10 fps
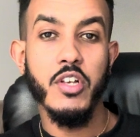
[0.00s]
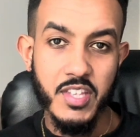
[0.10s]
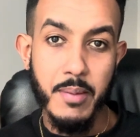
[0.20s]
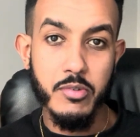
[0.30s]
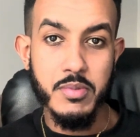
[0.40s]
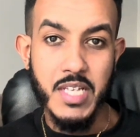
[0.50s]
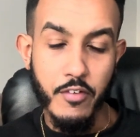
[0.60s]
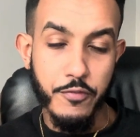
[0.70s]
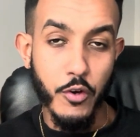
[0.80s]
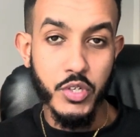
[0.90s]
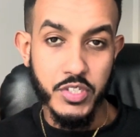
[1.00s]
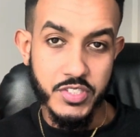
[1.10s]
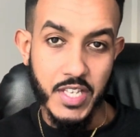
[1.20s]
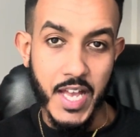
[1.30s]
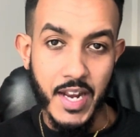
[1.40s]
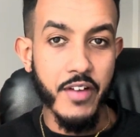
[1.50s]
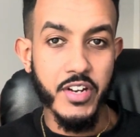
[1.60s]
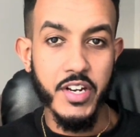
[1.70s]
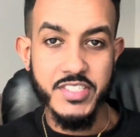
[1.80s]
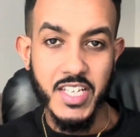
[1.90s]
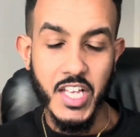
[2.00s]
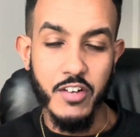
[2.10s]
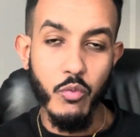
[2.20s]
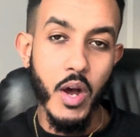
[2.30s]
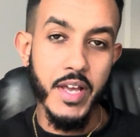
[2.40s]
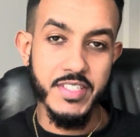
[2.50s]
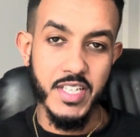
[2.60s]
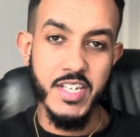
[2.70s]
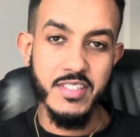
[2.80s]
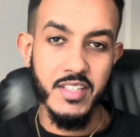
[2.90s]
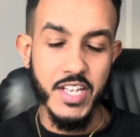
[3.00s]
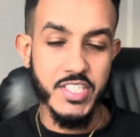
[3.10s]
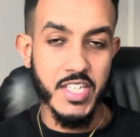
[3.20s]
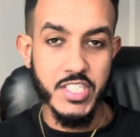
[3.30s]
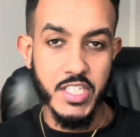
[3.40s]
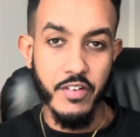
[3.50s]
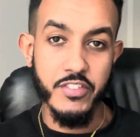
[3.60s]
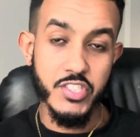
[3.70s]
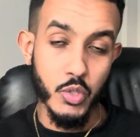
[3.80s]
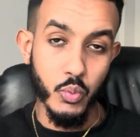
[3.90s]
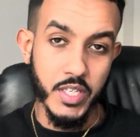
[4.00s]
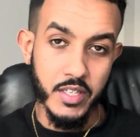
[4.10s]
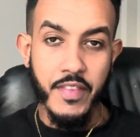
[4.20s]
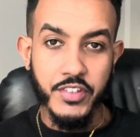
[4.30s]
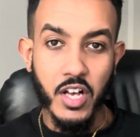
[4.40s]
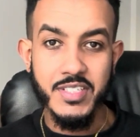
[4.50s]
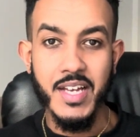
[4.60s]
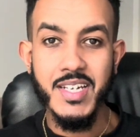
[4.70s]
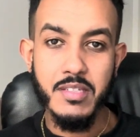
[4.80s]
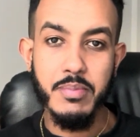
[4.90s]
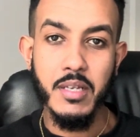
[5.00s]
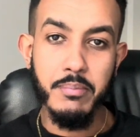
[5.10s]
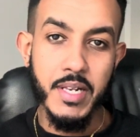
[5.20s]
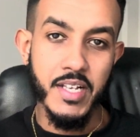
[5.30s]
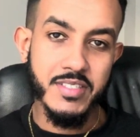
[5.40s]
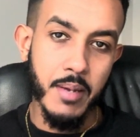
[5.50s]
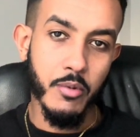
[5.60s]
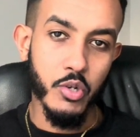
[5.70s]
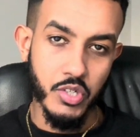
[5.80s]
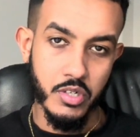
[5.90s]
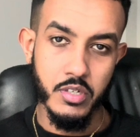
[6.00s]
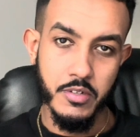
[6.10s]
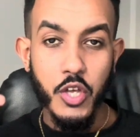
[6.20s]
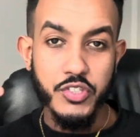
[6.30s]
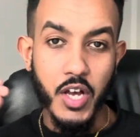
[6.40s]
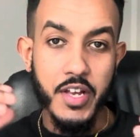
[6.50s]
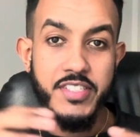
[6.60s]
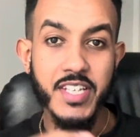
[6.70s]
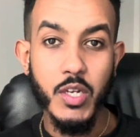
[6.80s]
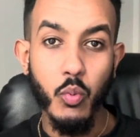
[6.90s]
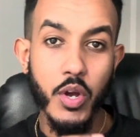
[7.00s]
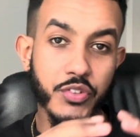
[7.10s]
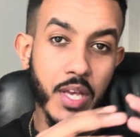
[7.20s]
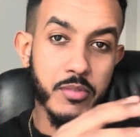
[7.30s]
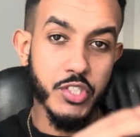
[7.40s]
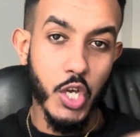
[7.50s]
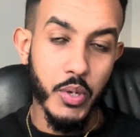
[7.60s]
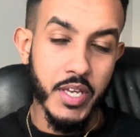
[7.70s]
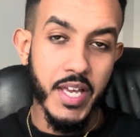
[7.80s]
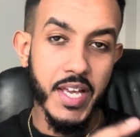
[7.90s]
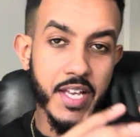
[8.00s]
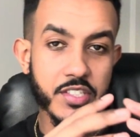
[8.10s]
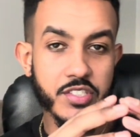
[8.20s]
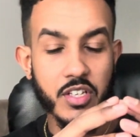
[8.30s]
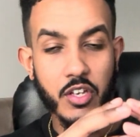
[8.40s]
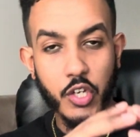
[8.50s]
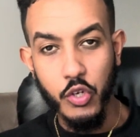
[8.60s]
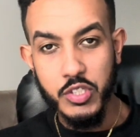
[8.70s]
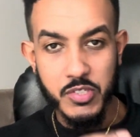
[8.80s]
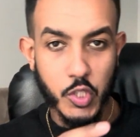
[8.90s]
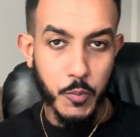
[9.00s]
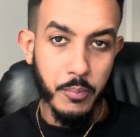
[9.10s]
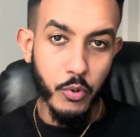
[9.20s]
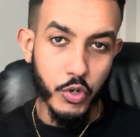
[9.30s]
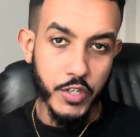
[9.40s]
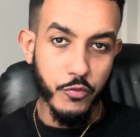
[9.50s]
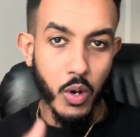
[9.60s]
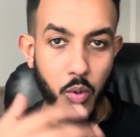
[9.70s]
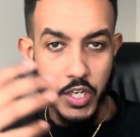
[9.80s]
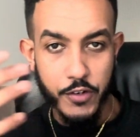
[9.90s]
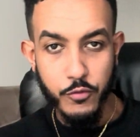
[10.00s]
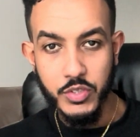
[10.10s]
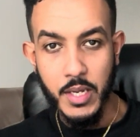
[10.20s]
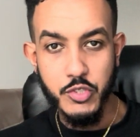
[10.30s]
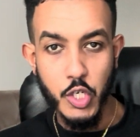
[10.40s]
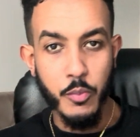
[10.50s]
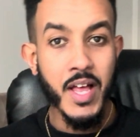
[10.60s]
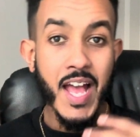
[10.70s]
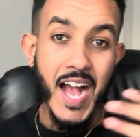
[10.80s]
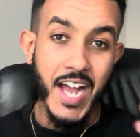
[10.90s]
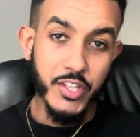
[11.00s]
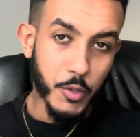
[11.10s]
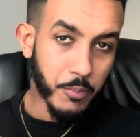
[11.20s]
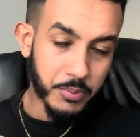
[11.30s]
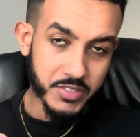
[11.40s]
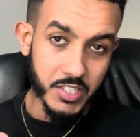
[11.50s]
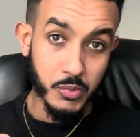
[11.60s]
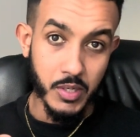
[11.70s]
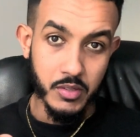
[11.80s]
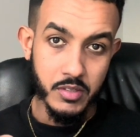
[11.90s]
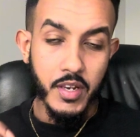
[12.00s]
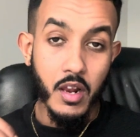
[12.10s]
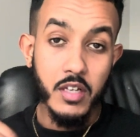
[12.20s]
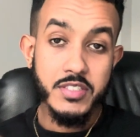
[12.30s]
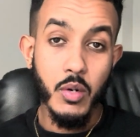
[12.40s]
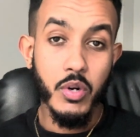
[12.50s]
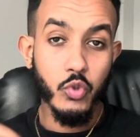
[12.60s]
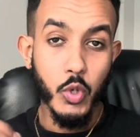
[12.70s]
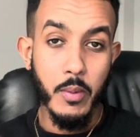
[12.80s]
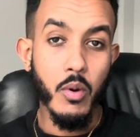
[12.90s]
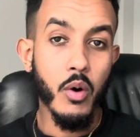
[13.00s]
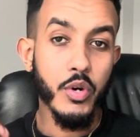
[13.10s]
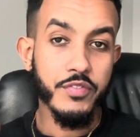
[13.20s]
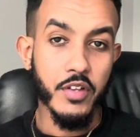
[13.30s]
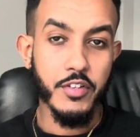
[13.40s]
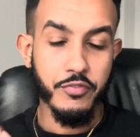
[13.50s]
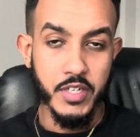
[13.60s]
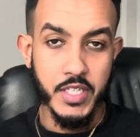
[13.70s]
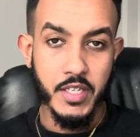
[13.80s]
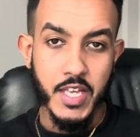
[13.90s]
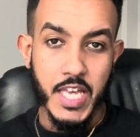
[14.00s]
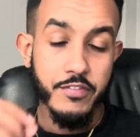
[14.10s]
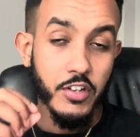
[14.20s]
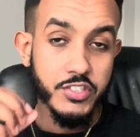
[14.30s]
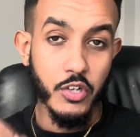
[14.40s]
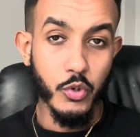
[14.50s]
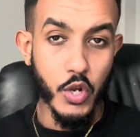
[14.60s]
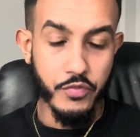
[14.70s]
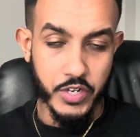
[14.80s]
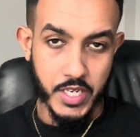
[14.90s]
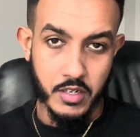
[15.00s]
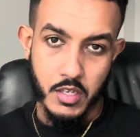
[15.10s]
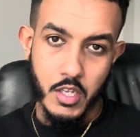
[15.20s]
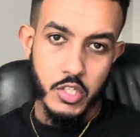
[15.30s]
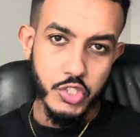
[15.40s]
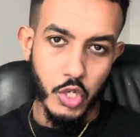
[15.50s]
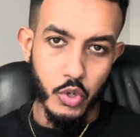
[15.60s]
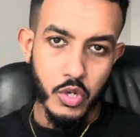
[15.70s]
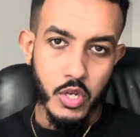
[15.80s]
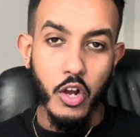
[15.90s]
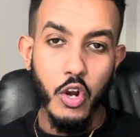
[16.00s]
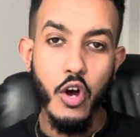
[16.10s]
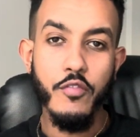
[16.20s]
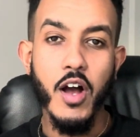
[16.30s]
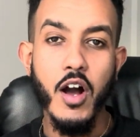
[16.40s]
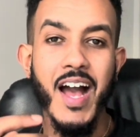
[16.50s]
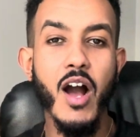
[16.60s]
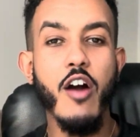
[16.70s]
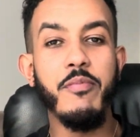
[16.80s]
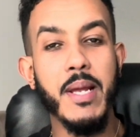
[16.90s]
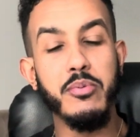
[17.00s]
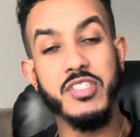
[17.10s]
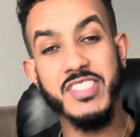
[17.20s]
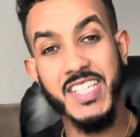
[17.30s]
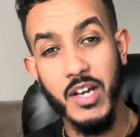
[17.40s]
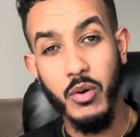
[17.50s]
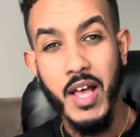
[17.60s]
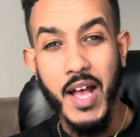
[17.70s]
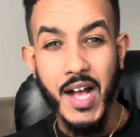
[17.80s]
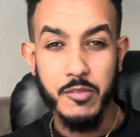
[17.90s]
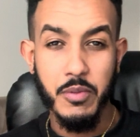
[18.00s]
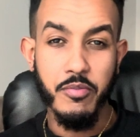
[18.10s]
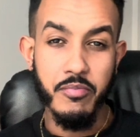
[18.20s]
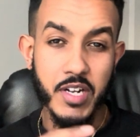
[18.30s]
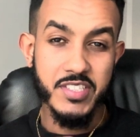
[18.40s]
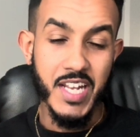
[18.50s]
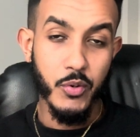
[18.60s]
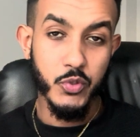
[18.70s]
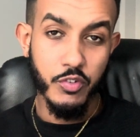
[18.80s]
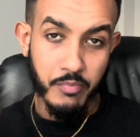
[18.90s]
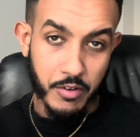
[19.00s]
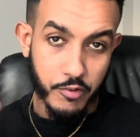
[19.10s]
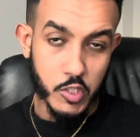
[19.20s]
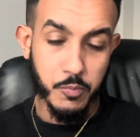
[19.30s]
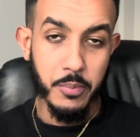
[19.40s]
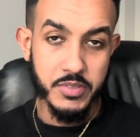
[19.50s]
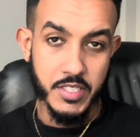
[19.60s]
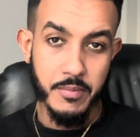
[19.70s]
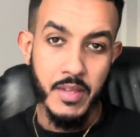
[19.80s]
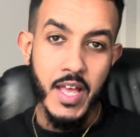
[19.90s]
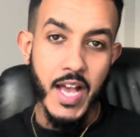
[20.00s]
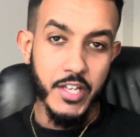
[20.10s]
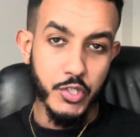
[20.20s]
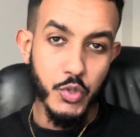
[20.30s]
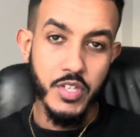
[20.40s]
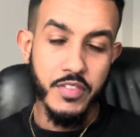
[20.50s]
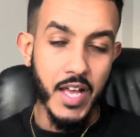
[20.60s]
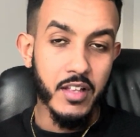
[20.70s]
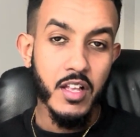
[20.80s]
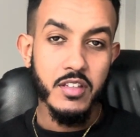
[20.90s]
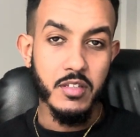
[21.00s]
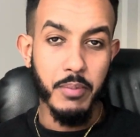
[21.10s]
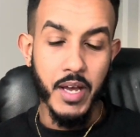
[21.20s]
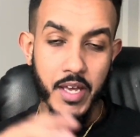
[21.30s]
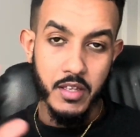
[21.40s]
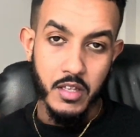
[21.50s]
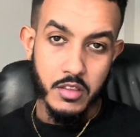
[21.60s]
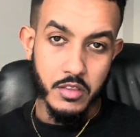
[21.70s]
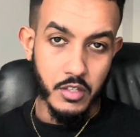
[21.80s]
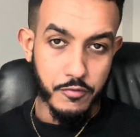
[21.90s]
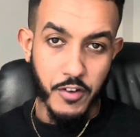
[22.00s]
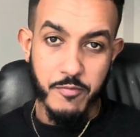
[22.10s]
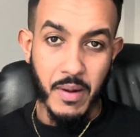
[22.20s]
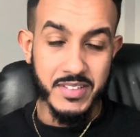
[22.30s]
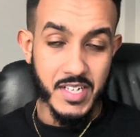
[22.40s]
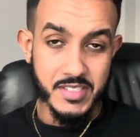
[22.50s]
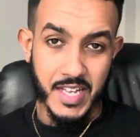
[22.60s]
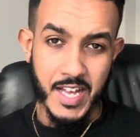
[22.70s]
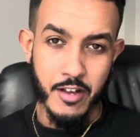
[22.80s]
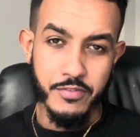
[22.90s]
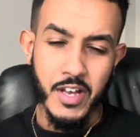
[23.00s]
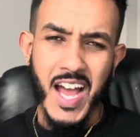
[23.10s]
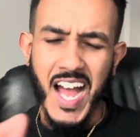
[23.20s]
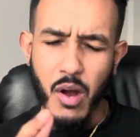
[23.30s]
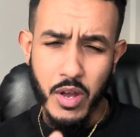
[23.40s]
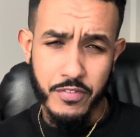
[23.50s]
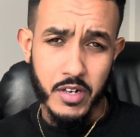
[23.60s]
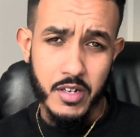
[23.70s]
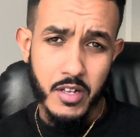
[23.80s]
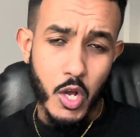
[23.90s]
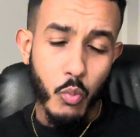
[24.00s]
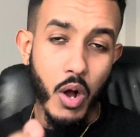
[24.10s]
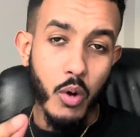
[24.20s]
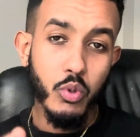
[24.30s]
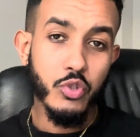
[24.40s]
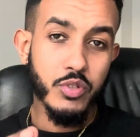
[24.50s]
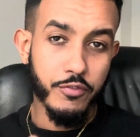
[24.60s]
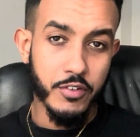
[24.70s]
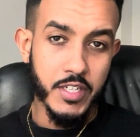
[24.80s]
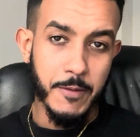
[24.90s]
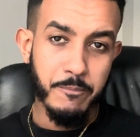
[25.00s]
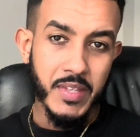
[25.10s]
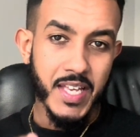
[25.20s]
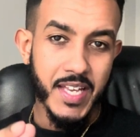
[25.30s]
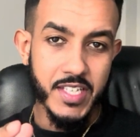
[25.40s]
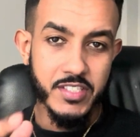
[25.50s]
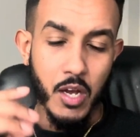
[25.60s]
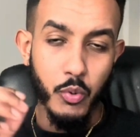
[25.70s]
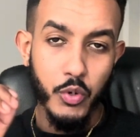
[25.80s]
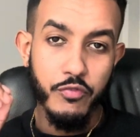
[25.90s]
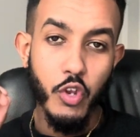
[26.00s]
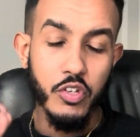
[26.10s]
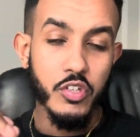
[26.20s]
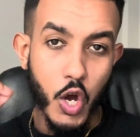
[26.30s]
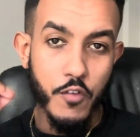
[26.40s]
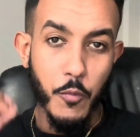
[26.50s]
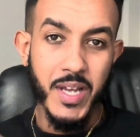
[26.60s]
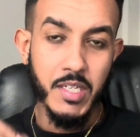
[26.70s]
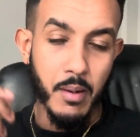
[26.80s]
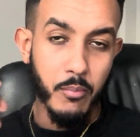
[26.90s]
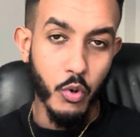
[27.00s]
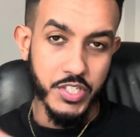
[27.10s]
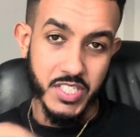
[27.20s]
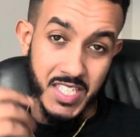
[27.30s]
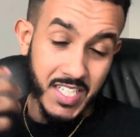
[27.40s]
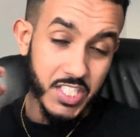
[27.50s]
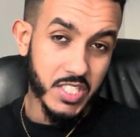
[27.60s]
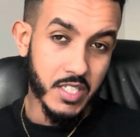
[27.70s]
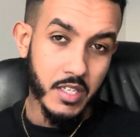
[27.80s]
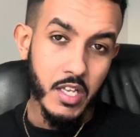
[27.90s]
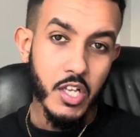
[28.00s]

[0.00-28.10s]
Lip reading: It enables me to have a focus and have an understanding of what it is I need to actually achieve every single week, the tasks that I need to be completing as time goes on. So understanding where your time is going to be super important if you are working a full-time job and you're in property as well. Lastly, I want to talk about what I would have done differently if I started all over again. So a lot of how I've been able to scale has been from releasing equity from my first property and using that to buy the 5 buy-to-lets that I have. However, what I would do differently is I would have not overpaid on my mortgage initially.